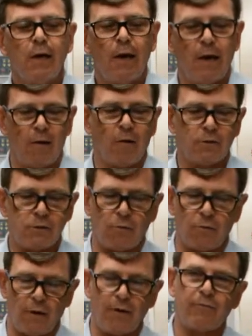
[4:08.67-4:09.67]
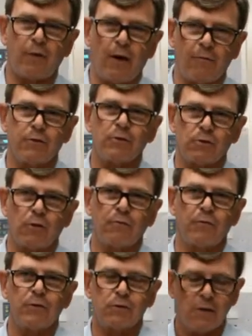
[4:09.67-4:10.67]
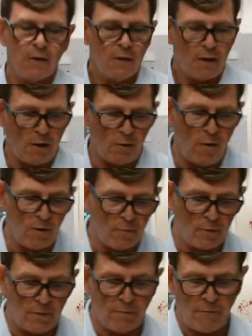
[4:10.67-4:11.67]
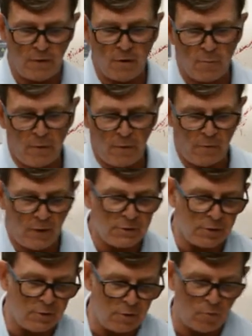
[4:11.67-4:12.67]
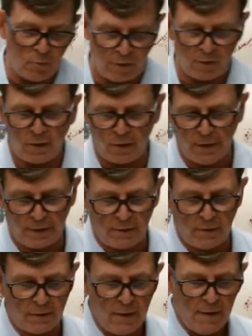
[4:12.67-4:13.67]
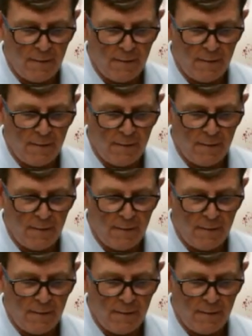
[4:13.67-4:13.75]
and also lift off the surface along with the fingerprint residue when you're collecting